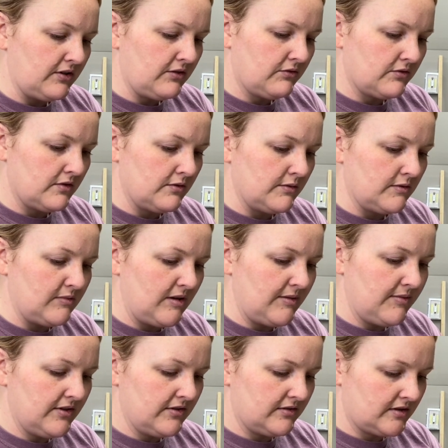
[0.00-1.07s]
through, or maybe
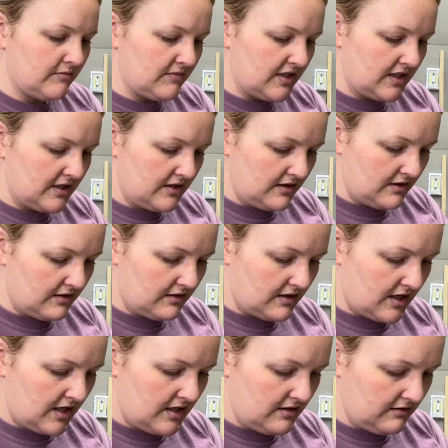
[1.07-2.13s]
there's something in the
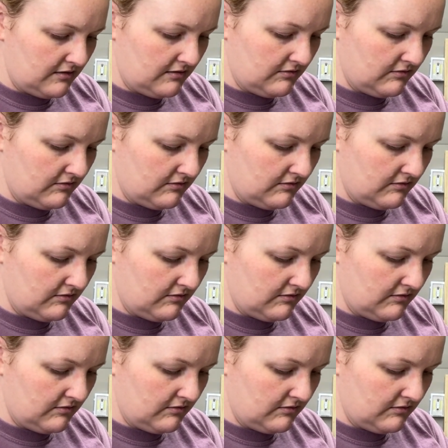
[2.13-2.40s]
glaze.